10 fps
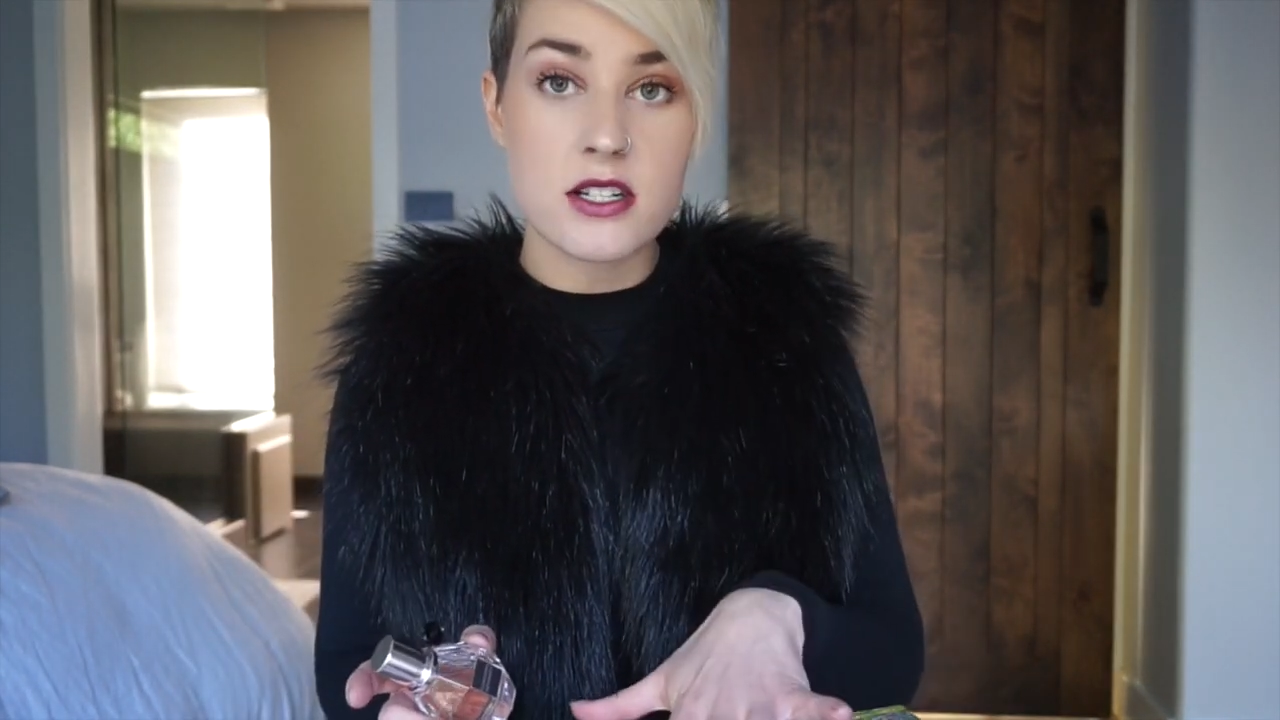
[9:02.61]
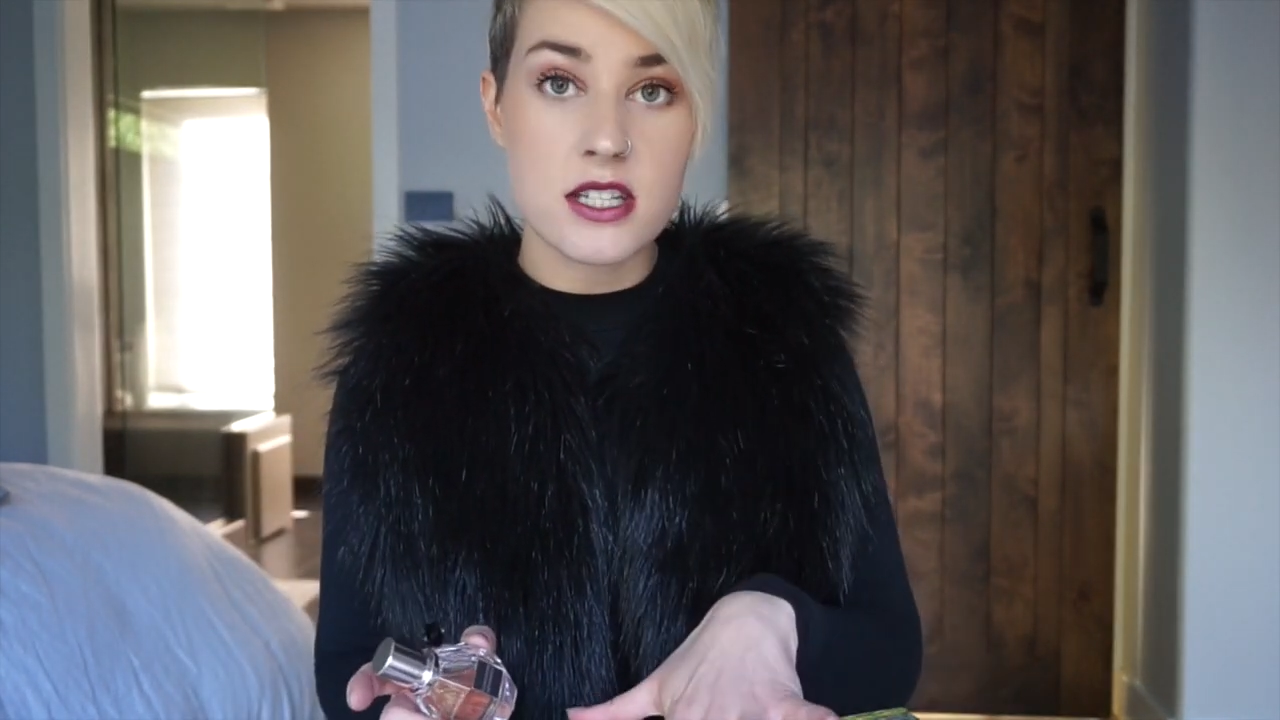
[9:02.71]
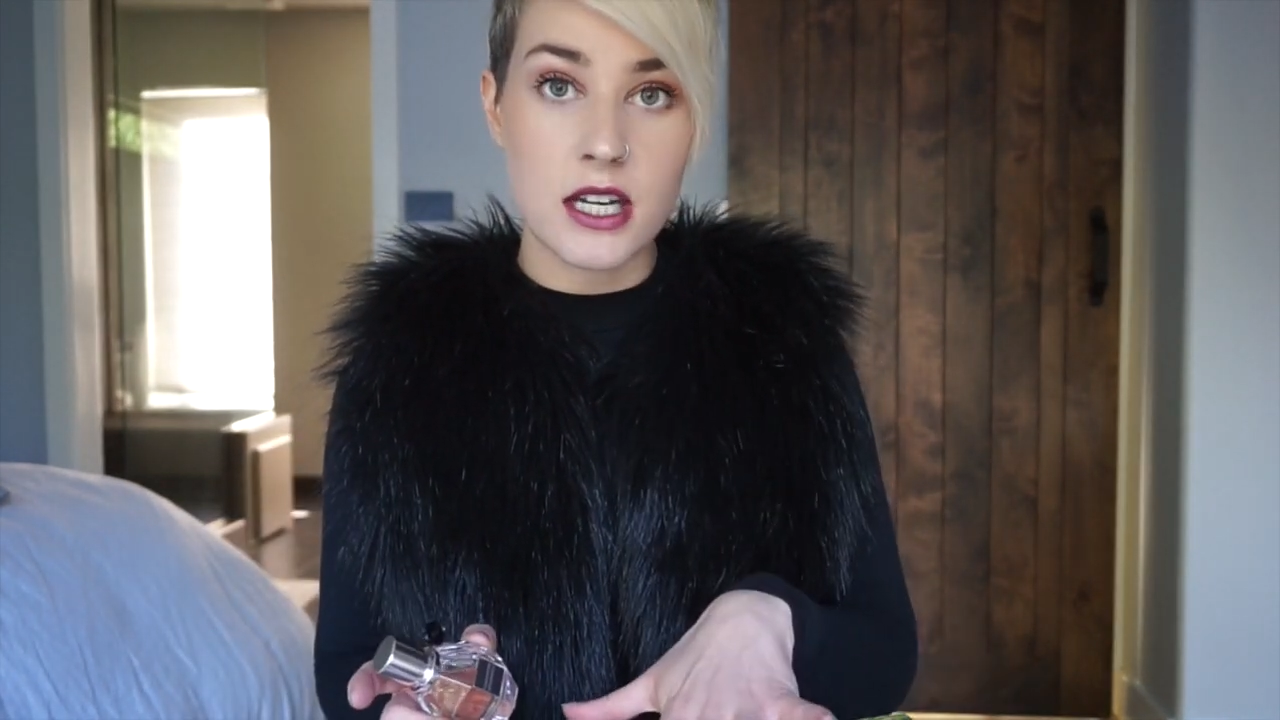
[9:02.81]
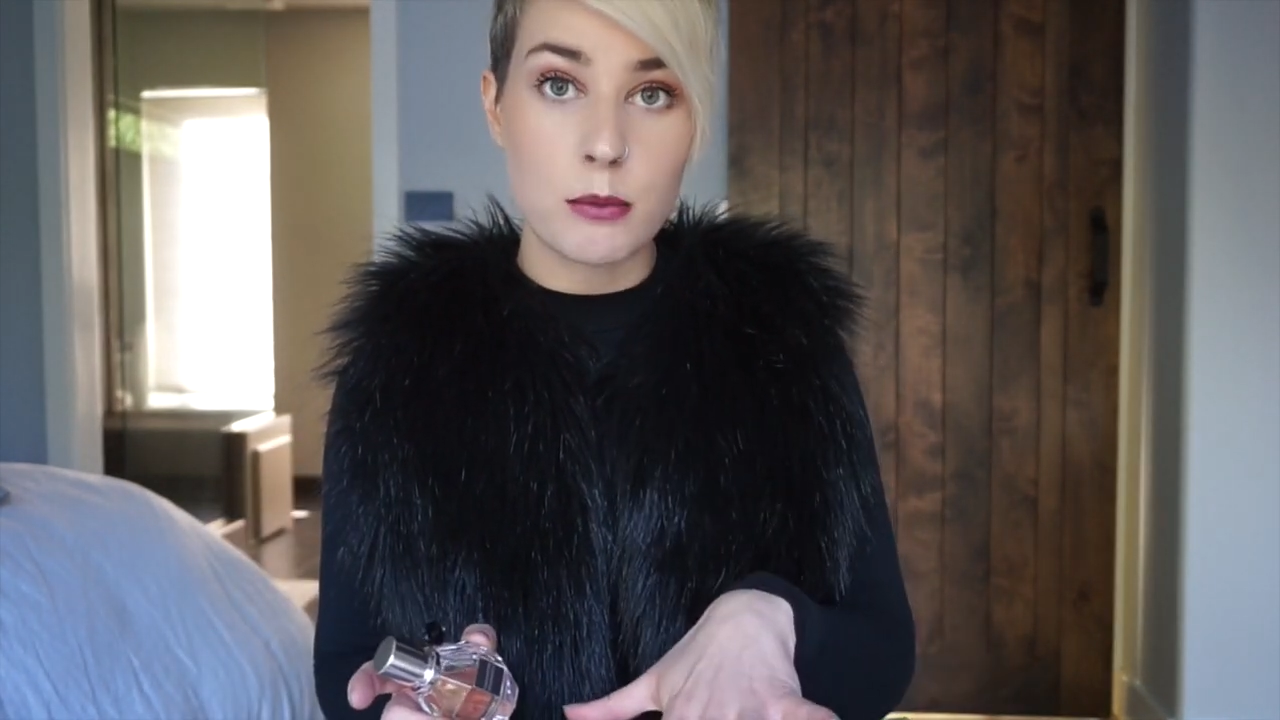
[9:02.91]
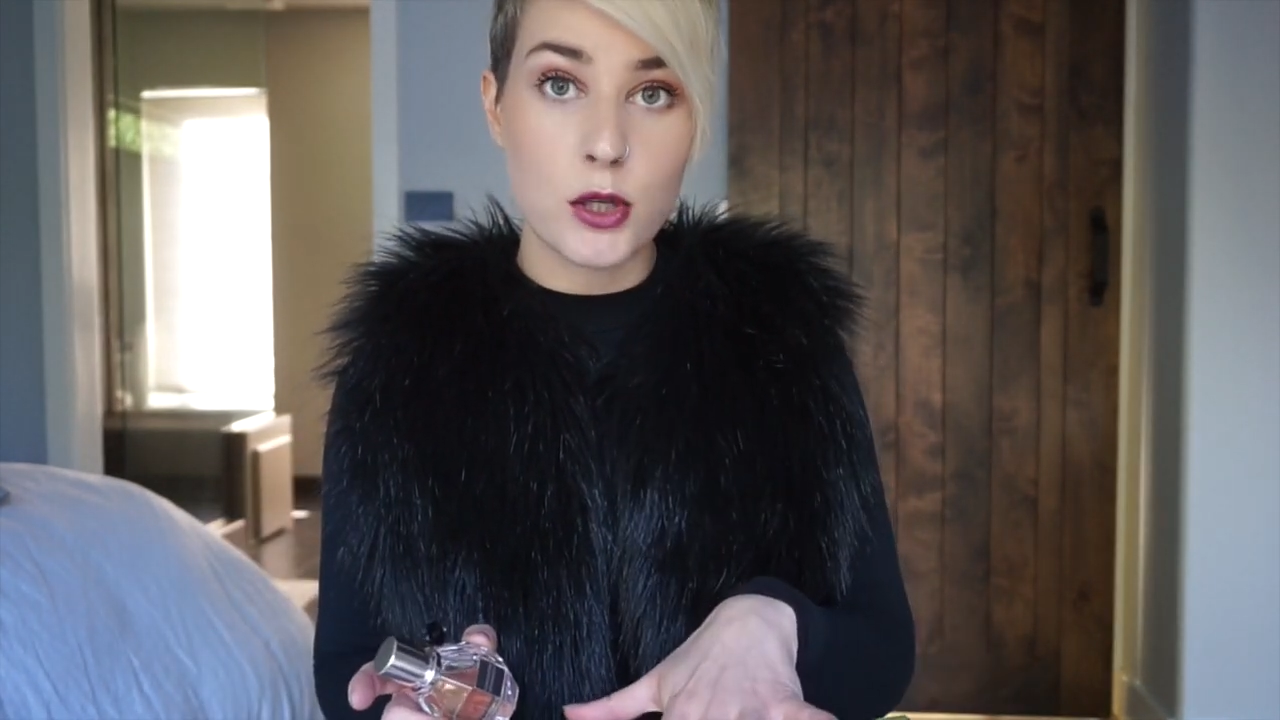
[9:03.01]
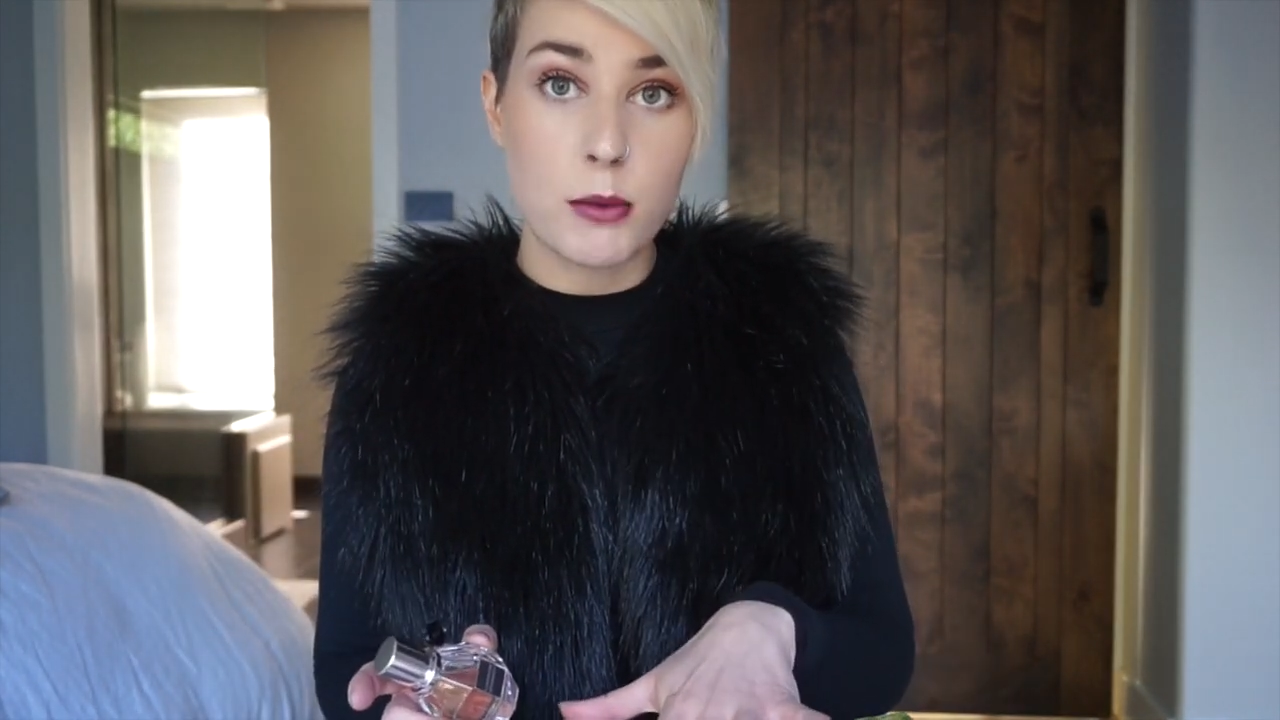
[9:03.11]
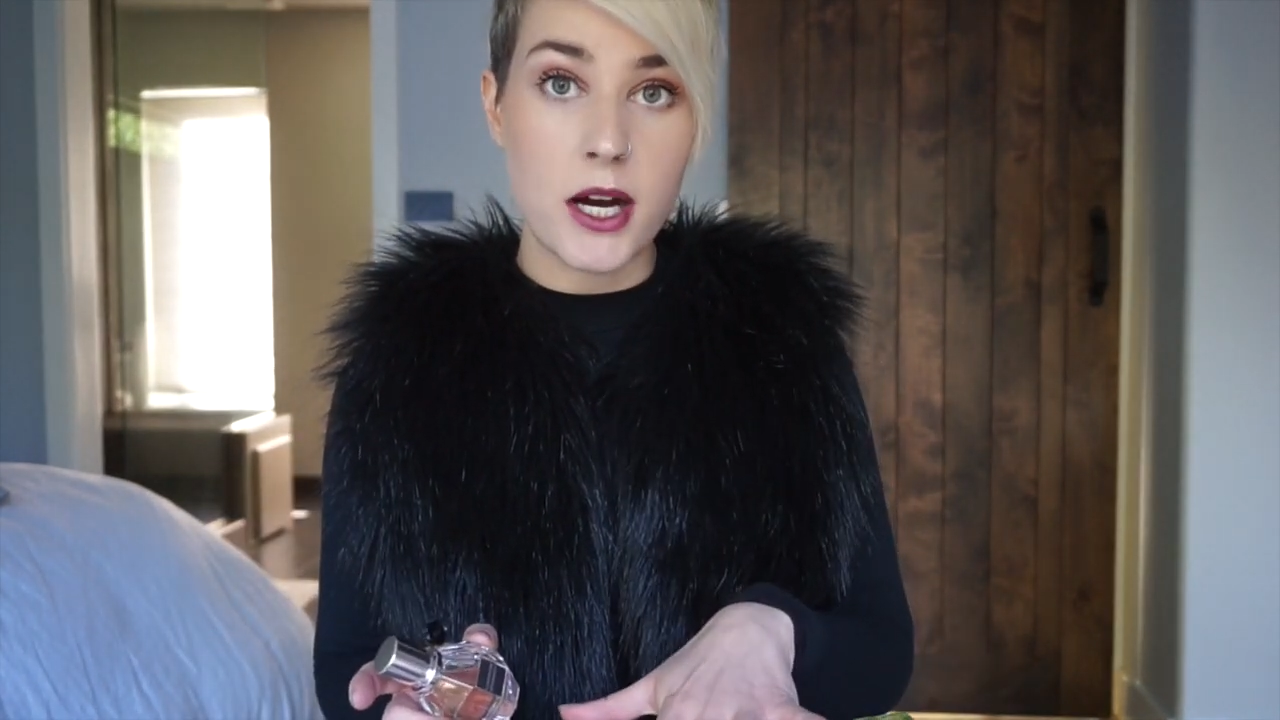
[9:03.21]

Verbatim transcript: sampler